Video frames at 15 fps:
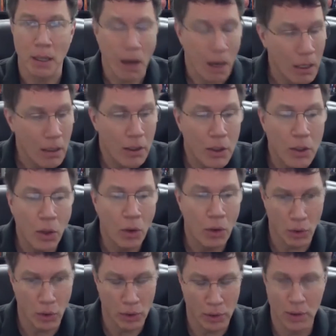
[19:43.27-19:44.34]
Our
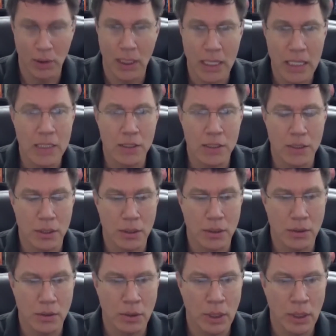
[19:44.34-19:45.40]
goal is
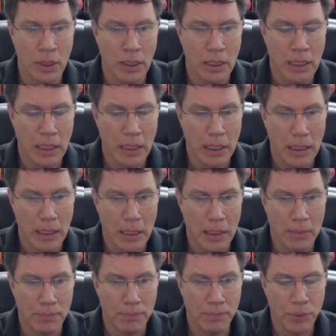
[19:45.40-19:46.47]
to
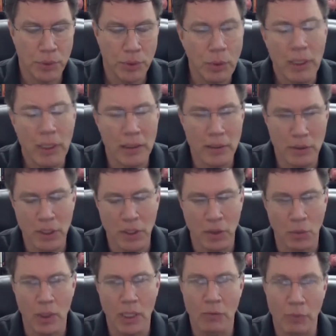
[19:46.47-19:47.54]
improve,
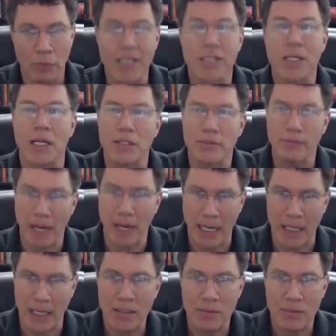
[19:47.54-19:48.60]
we're a Renaissance
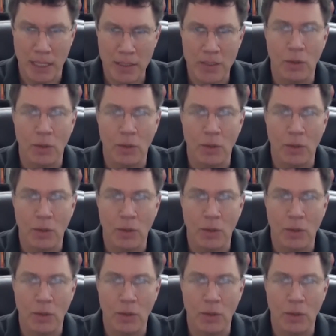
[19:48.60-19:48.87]
finance, right?